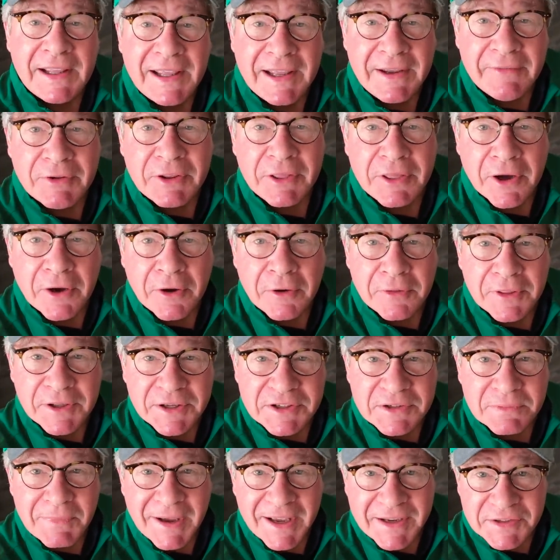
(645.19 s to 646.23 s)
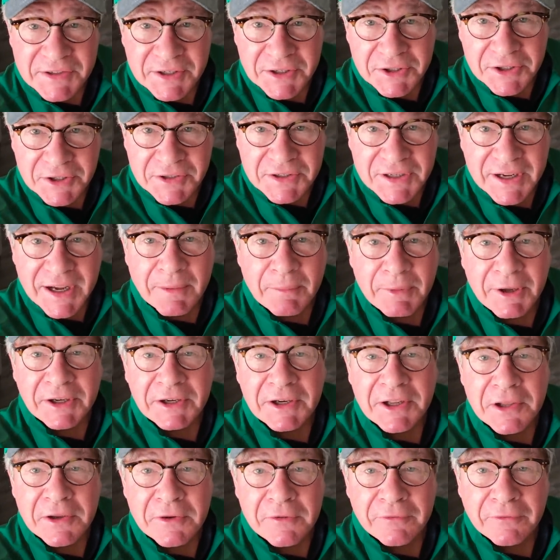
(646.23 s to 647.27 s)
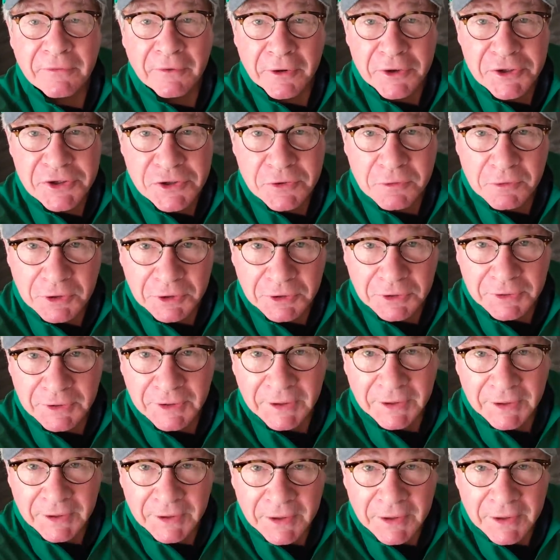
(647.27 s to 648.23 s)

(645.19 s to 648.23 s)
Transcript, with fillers: Even though this message is coming to you virtual,